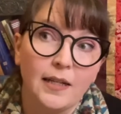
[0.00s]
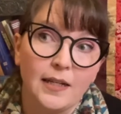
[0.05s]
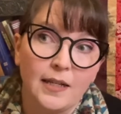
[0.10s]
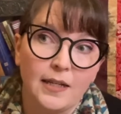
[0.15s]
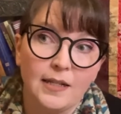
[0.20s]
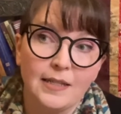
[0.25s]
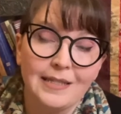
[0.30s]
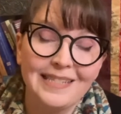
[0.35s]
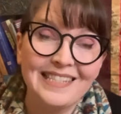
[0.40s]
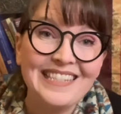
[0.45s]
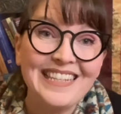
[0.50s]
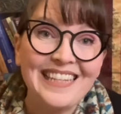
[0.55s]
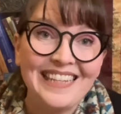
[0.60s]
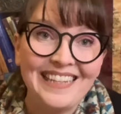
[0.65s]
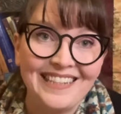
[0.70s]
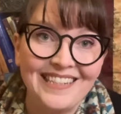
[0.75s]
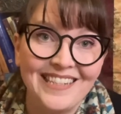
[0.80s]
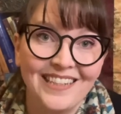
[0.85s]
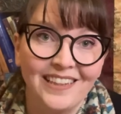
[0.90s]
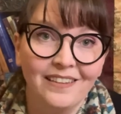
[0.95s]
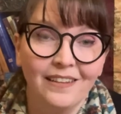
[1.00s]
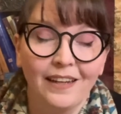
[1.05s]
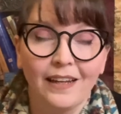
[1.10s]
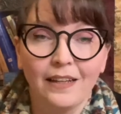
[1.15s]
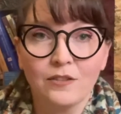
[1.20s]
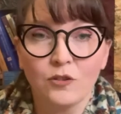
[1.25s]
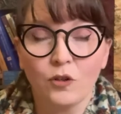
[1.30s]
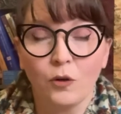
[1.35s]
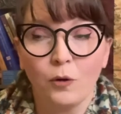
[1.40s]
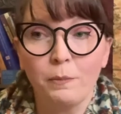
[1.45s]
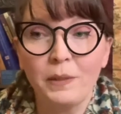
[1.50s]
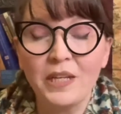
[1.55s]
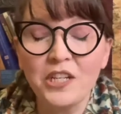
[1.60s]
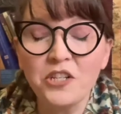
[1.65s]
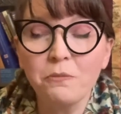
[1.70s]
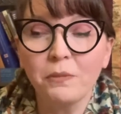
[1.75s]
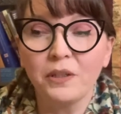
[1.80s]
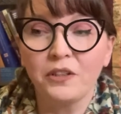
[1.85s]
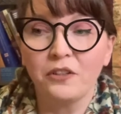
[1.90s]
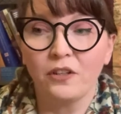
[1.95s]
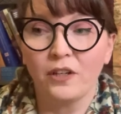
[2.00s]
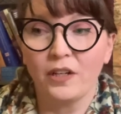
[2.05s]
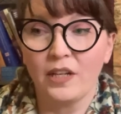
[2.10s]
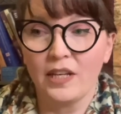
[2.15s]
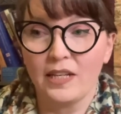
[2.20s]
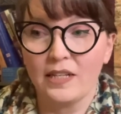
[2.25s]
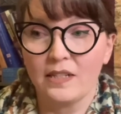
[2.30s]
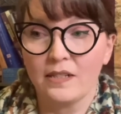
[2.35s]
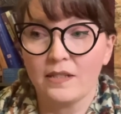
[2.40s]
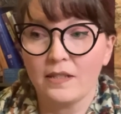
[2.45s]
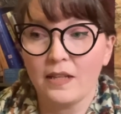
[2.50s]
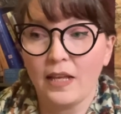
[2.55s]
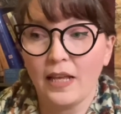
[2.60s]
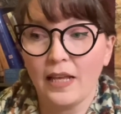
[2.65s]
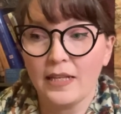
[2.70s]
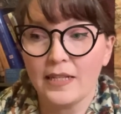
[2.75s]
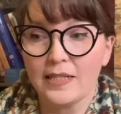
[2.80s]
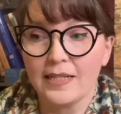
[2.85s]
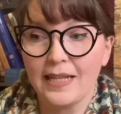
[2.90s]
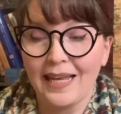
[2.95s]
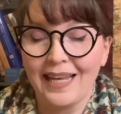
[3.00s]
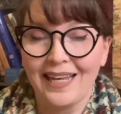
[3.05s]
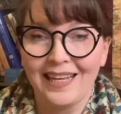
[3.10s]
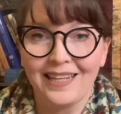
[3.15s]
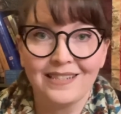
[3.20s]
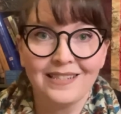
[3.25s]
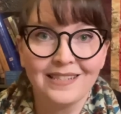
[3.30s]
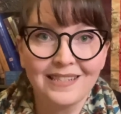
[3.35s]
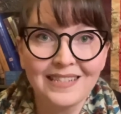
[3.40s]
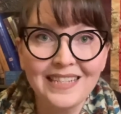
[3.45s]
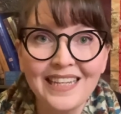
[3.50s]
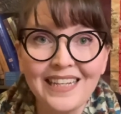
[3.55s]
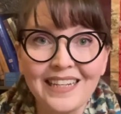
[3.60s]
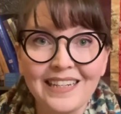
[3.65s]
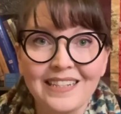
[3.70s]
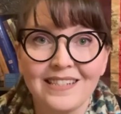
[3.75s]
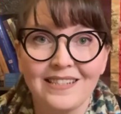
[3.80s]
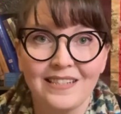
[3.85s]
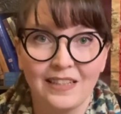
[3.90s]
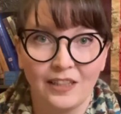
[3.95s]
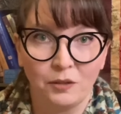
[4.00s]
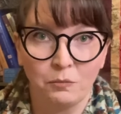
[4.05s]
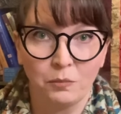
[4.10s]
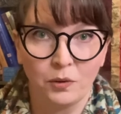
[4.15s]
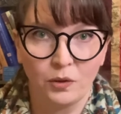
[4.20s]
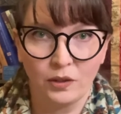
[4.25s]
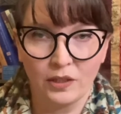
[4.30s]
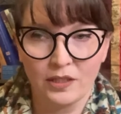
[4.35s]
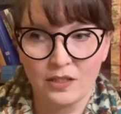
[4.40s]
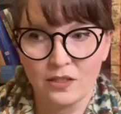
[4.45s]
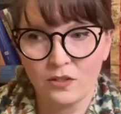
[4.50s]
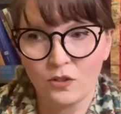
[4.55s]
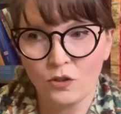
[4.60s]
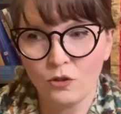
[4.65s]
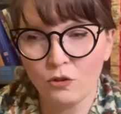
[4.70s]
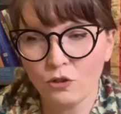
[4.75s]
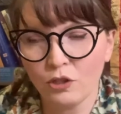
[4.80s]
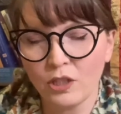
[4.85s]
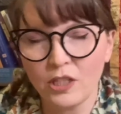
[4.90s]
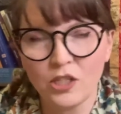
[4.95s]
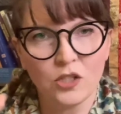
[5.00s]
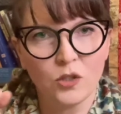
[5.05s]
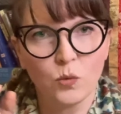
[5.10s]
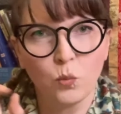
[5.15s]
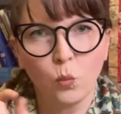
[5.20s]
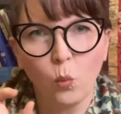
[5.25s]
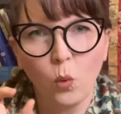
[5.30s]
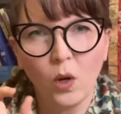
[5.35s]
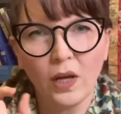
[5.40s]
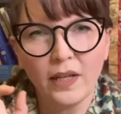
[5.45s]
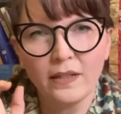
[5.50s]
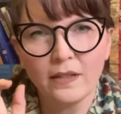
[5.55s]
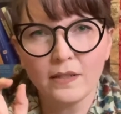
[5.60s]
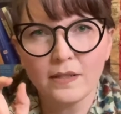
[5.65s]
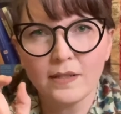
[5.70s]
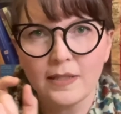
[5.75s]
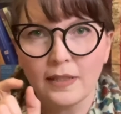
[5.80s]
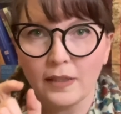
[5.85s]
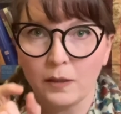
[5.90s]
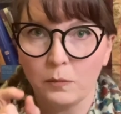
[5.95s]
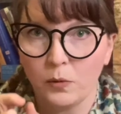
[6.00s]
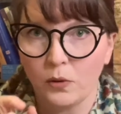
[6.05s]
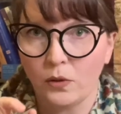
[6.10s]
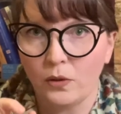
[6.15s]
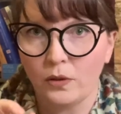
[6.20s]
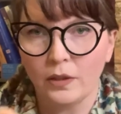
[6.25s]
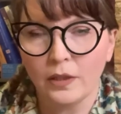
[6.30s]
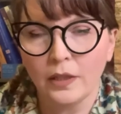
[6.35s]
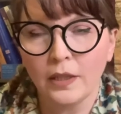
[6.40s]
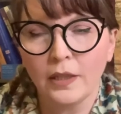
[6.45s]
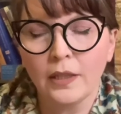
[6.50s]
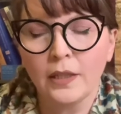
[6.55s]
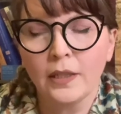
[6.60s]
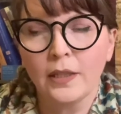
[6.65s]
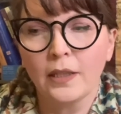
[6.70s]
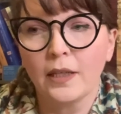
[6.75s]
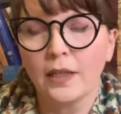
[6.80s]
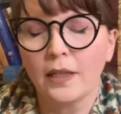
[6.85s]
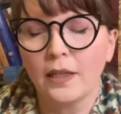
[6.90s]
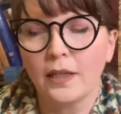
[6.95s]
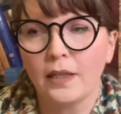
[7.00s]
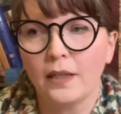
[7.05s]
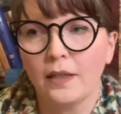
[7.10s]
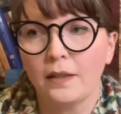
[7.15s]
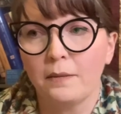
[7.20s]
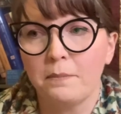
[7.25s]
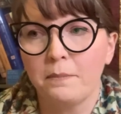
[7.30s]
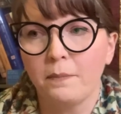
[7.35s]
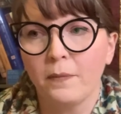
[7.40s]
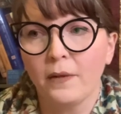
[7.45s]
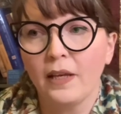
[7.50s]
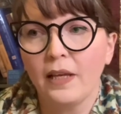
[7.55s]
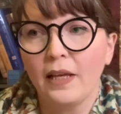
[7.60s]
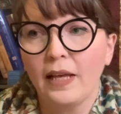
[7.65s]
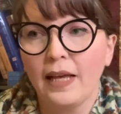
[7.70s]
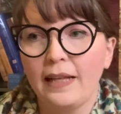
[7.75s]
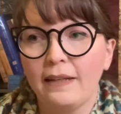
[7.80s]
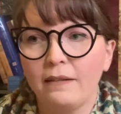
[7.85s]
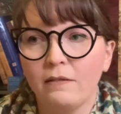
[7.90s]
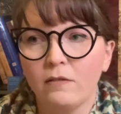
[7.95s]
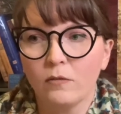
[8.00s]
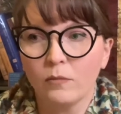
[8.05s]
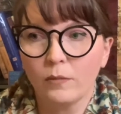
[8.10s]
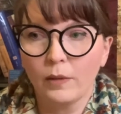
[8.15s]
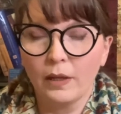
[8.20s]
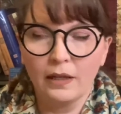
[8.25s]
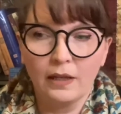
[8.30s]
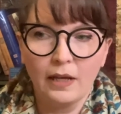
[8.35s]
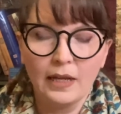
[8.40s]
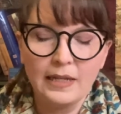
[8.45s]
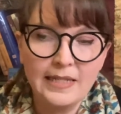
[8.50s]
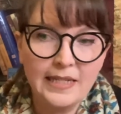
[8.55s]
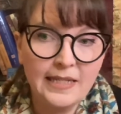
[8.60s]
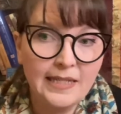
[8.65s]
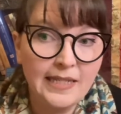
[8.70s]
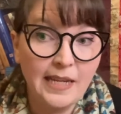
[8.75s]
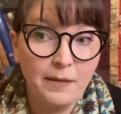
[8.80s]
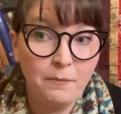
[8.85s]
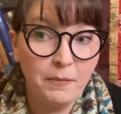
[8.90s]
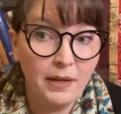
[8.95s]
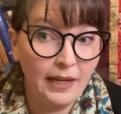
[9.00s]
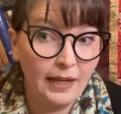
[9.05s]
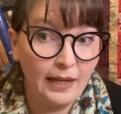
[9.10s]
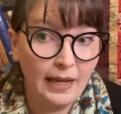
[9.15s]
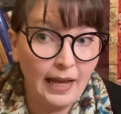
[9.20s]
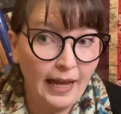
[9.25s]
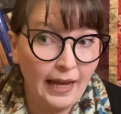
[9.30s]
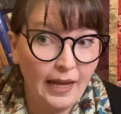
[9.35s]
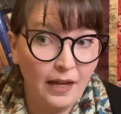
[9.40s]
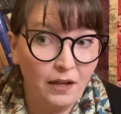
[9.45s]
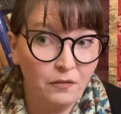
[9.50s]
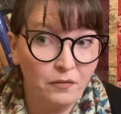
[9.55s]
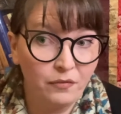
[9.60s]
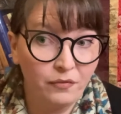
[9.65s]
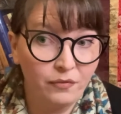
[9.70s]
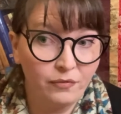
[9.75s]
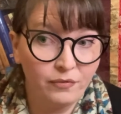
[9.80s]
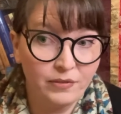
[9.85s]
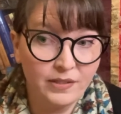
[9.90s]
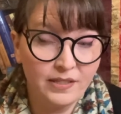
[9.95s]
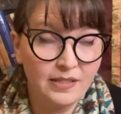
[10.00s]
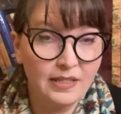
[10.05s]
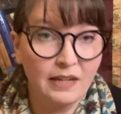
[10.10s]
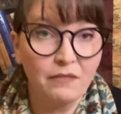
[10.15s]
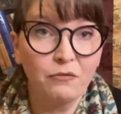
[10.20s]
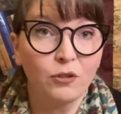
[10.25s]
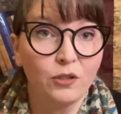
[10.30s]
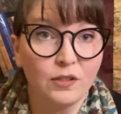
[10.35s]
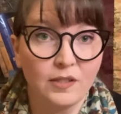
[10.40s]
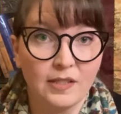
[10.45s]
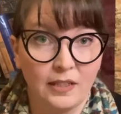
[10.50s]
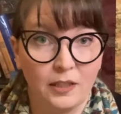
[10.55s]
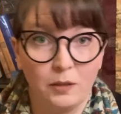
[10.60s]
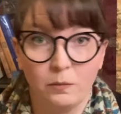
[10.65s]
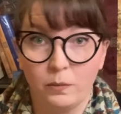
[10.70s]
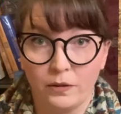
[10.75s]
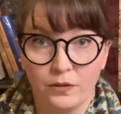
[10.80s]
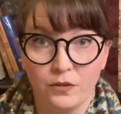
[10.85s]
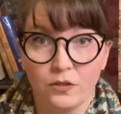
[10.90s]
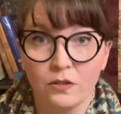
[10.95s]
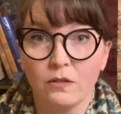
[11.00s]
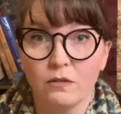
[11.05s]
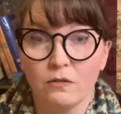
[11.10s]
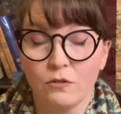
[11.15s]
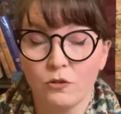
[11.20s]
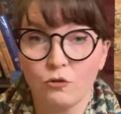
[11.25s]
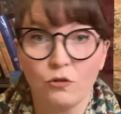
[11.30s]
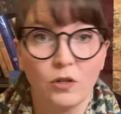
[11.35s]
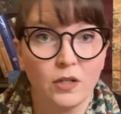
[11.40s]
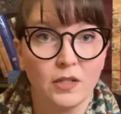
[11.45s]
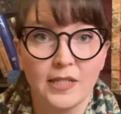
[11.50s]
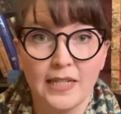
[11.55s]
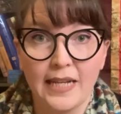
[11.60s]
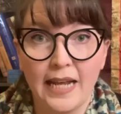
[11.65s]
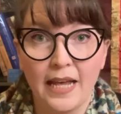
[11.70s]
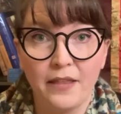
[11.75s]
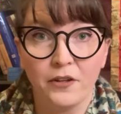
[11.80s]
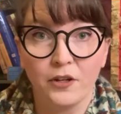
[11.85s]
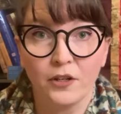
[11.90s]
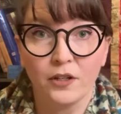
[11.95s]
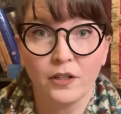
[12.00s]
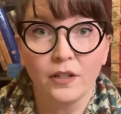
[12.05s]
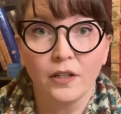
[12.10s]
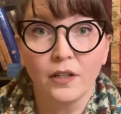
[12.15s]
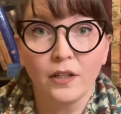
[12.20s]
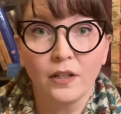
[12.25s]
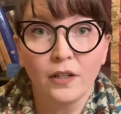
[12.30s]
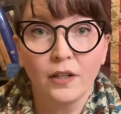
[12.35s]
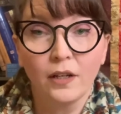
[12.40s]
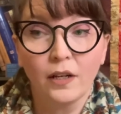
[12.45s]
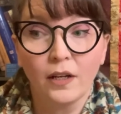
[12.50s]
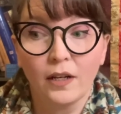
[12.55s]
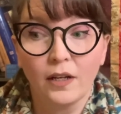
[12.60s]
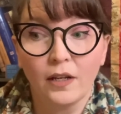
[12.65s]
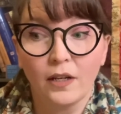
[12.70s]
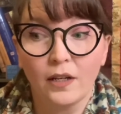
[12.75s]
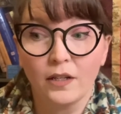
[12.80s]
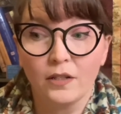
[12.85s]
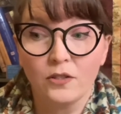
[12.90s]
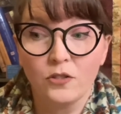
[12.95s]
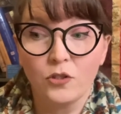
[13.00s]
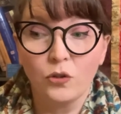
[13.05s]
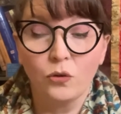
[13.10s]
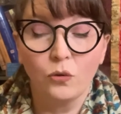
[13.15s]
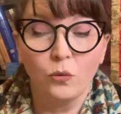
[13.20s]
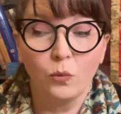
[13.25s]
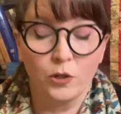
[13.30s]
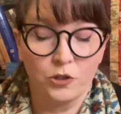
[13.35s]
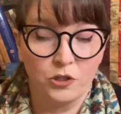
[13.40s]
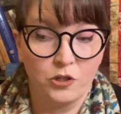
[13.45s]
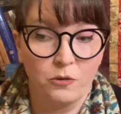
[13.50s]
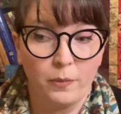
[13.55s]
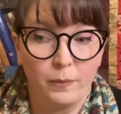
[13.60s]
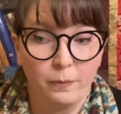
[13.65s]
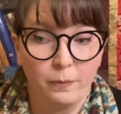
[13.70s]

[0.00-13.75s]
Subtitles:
seed. So a bija mantra is a seed syllable. It's usually just one syllable, and a deity may have several syllables strung together to worship